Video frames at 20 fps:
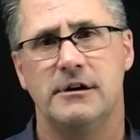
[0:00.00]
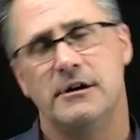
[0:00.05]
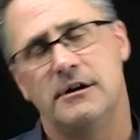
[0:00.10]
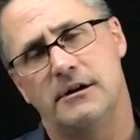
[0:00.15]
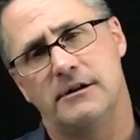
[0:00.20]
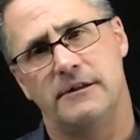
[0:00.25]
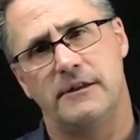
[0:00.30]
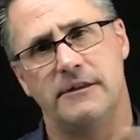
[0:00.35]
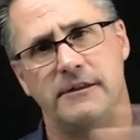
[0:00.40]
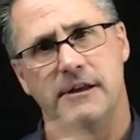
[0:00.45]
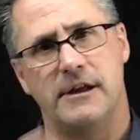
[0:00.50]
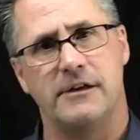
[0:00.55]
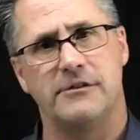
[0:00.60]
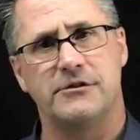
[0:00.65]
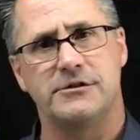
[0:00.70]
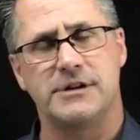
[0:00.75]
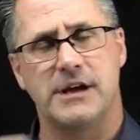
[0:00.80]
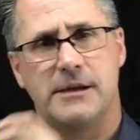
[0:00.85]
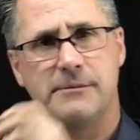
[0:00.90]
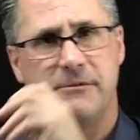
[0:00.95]
And then the
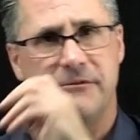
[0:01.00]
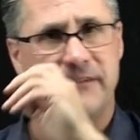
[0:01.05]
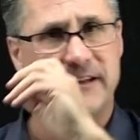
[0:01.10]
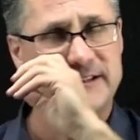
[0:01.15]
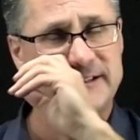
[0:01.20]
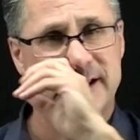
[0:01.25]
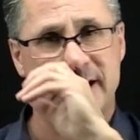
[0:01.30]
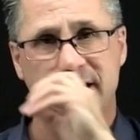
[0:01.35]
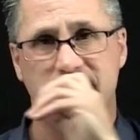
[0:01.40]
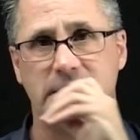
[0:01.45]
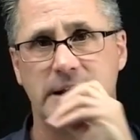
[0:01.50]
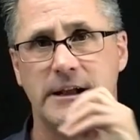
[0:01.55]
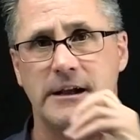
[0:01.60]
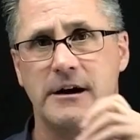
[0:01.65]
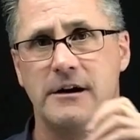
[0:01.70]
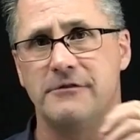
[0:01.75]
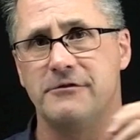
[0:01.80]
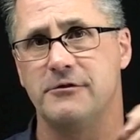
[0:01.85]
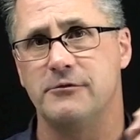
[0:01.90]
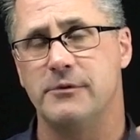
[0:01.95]
other type of essay that I
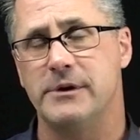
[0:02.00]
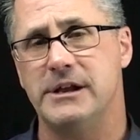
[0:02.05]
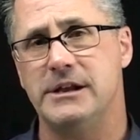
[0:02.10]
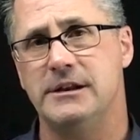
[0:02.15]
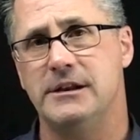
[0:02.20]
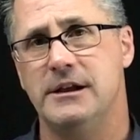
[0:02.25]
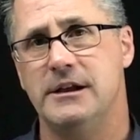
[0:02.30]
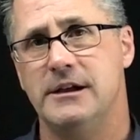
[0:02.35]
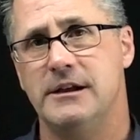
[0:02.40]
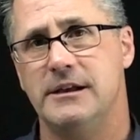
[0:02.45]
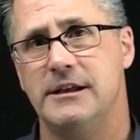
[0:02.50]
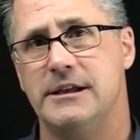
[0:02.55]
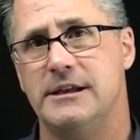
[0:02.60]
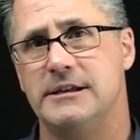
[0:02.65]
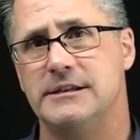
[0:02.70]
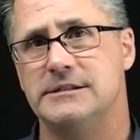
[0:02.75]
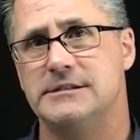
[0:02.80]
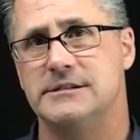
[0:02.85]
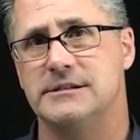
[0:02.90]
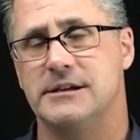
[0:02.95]
often read
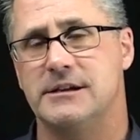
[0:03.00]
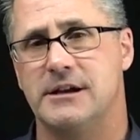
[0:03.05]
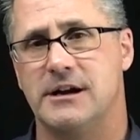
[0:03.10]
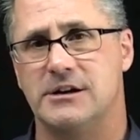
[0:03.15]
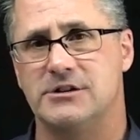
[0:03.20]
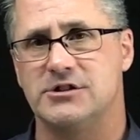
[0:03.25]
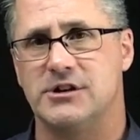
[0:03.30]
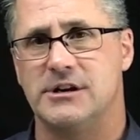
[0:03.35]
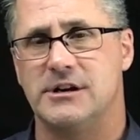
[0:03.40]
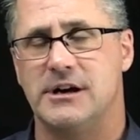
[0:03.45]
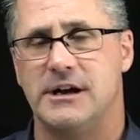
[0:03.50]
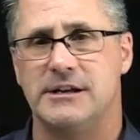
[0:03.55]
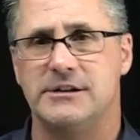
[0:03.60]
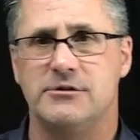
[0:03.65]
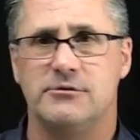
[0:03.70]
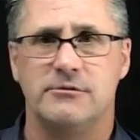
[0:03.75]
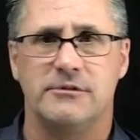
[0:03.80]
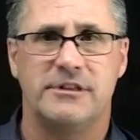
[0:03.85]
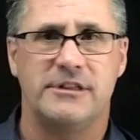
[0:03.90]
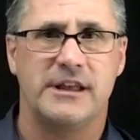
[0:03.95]
is, gosh, I
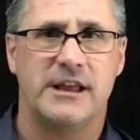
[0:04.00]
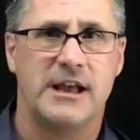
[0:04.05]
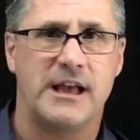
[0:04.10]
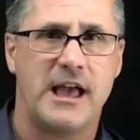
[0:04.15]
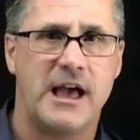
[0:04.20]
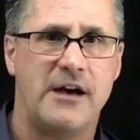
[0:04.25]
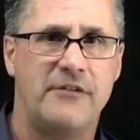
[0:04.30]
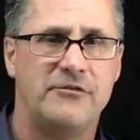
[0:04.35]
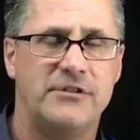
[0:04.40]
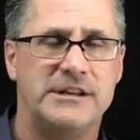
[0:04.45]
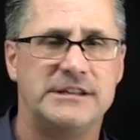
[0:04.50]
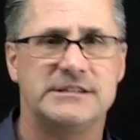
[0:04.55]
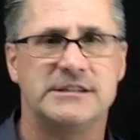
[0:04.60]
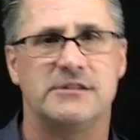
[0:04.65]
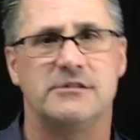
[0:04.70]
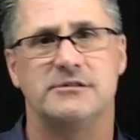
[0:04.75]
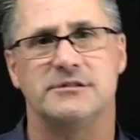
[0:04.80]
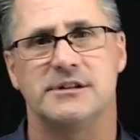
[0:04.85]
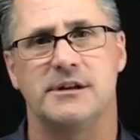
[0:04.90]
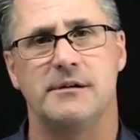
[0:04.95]
don't think I have any
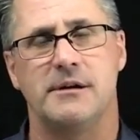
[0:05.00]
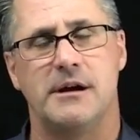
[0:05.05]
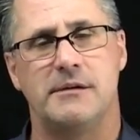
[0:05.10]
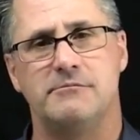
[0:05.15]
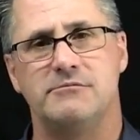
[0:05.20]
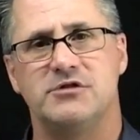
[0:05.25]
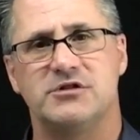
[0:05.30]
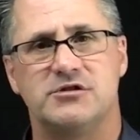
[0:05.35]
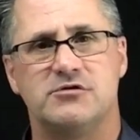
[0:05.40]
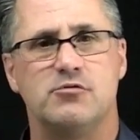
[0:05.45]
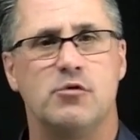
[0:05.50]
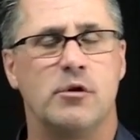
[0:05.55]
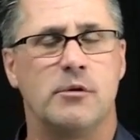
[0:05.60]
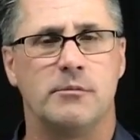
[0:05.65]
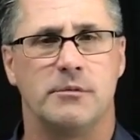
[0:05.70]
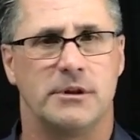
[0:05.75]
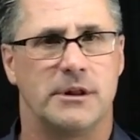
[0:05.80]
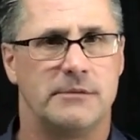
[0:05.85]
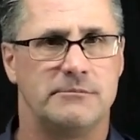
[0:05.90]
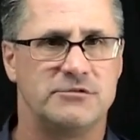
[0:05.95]
skills. I'm just
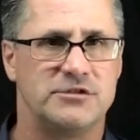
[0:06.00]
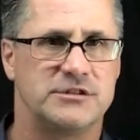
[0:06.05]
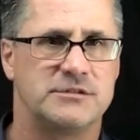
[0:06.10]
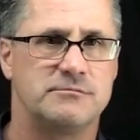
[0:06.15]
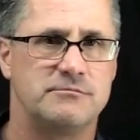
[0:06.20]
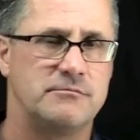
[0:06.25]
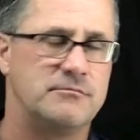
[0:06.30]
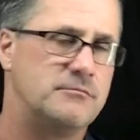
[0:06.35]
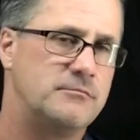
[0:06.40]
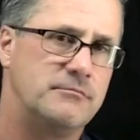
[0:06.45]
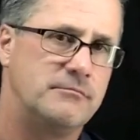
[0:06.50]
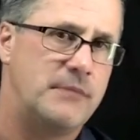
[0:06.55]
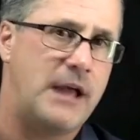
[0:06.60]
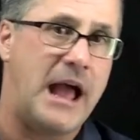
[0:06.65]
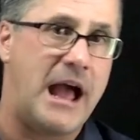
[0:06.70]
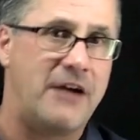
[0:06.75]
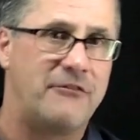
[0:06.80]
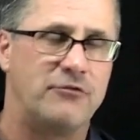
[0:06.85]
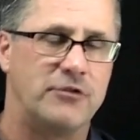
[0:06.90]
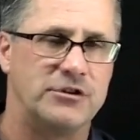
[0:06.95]
normal. I'm just
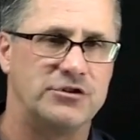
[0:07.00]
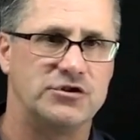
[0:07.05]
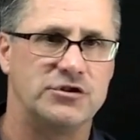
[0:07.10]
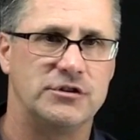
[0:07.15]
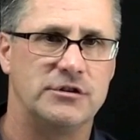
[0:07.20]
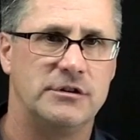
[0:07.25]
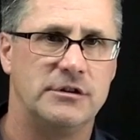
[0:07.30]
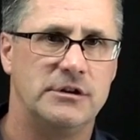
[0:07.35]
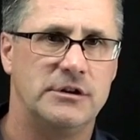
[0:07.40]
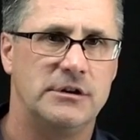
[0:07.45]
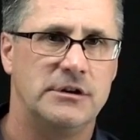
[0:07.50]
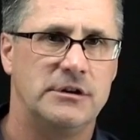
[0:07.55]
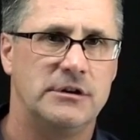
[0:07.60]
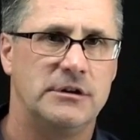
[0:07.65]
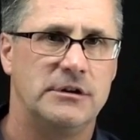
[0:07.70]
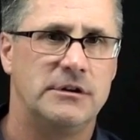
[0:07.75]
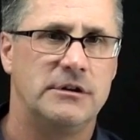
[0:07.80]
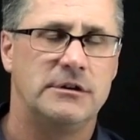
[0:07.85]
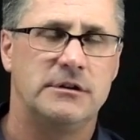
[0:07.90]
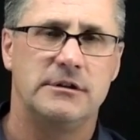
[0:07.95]
average.
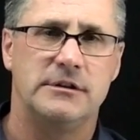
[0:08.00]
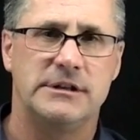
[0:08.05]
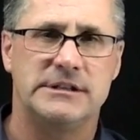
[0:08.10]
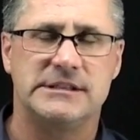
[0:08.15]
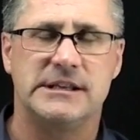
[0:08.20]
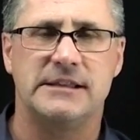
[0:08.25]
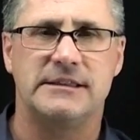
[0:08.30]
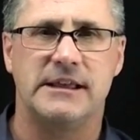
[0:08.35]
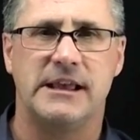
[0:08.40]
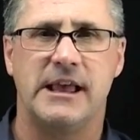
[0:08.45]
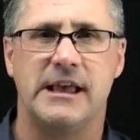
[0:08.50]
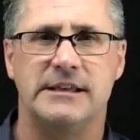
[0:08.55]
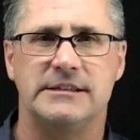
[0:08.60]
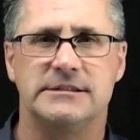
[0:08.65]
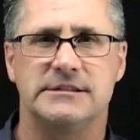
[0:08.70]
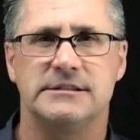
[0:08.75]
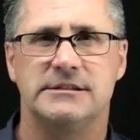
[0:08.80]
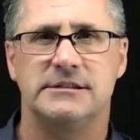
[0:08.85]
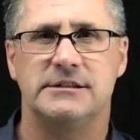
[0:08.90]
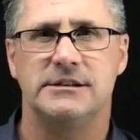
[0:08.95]
And that's not the
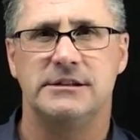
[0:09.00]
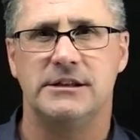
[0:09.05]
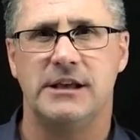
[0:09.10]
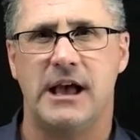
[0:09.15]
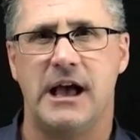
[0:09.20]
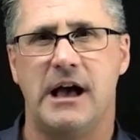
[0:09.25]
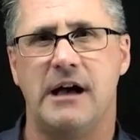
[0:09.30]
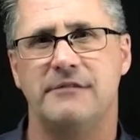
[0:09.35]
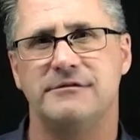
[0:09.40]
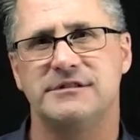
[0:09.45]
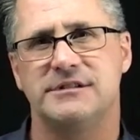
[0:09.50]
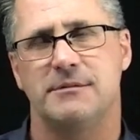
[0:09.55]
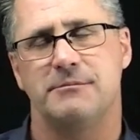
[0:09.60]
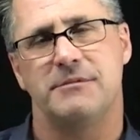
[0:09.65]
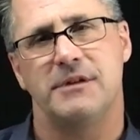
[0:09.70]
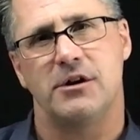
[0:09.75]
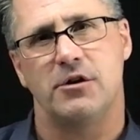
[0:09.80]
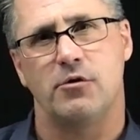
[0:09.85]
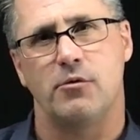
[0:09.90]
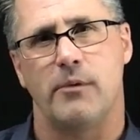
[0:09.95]
case. You have
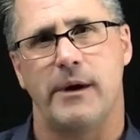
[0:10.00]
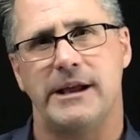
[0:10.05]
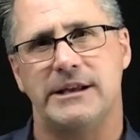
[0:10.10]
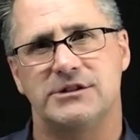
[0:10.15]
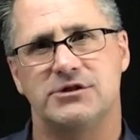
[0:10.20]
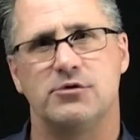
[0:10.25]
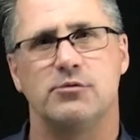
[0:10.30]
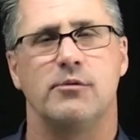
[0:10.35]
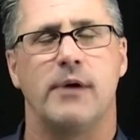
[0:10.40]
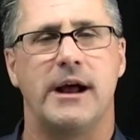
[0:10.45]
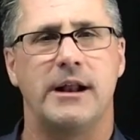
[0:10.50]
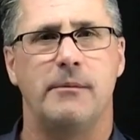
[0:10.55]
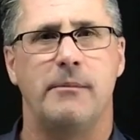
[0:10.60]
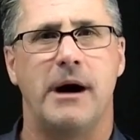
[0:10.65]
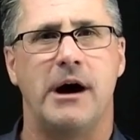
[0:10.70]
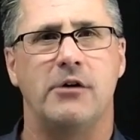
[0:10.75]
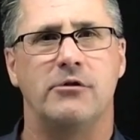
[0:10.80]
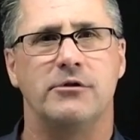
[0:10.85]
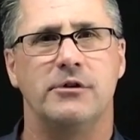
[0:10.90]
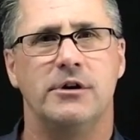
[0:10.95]
something great to write
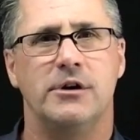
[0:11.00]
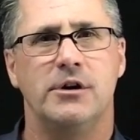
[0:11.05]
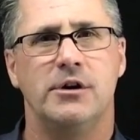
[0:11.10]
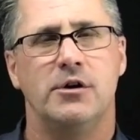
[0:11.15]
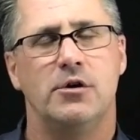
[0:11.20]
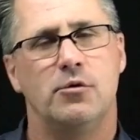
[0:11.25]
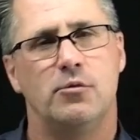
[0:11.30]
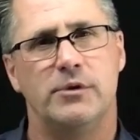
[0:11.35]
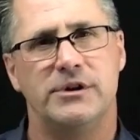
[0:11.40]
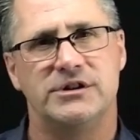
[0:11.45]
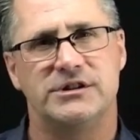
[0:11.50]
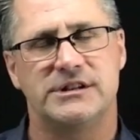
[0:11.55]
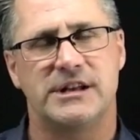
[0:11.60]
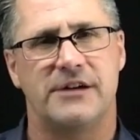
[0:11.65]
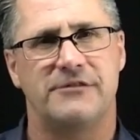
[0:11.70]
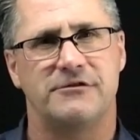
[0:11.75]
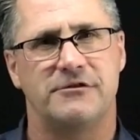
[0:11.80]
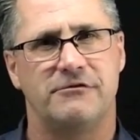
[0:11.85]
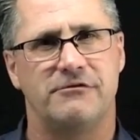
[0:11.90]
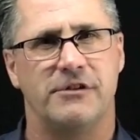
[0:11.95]
about. We just
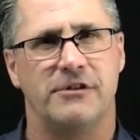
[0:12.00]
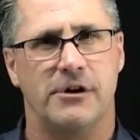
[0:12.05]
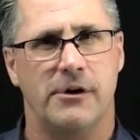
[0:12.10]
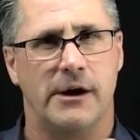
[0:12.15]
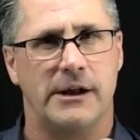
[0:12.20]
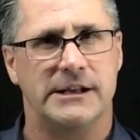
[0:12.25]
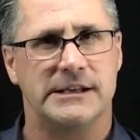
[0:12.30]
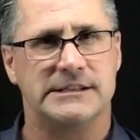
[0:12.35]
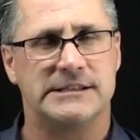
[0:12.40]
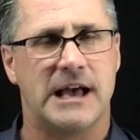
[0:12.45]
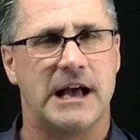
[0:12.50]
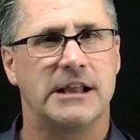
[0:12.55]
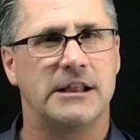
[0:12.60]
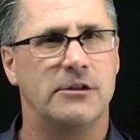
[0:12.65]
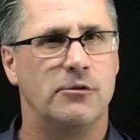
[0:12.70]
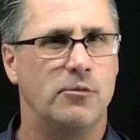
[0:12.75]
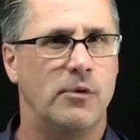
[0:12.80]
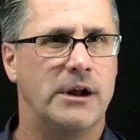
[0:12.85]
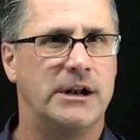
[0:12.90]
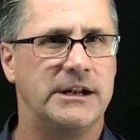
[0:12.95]
have to figure out
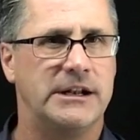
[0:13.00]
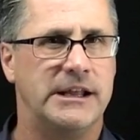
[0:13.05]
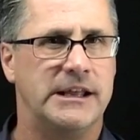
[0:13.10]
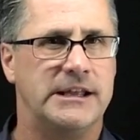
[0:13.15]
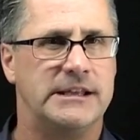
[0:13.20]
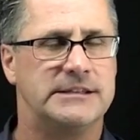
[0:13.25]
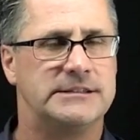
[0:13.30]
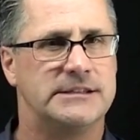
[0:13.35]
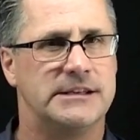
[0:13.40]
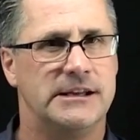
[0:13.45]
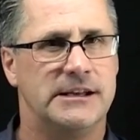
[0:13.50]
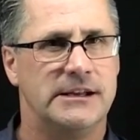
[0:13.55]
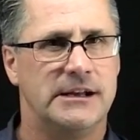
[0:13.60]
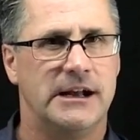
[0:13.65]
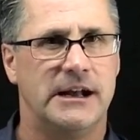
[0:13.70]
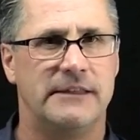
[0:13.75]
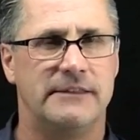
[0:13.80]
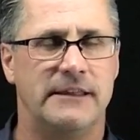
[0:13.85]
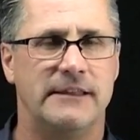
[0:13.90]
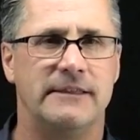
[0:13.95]
exactly what it is
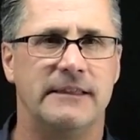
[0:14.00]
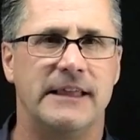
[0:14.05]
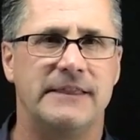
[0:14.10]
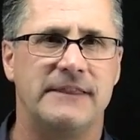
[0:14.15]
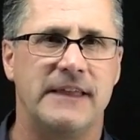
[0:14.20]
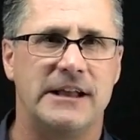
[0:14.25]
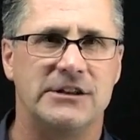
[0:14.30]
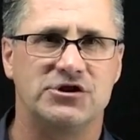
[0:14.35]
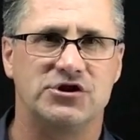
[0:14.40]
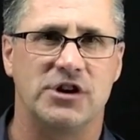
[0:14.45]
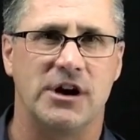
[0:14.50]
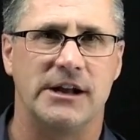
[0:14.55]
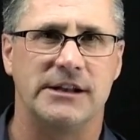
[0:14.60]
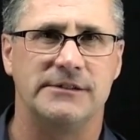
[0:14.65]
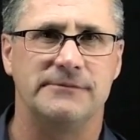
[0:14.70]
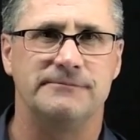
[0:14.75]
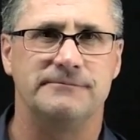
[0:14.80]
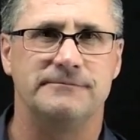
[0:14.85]
and then let that shine.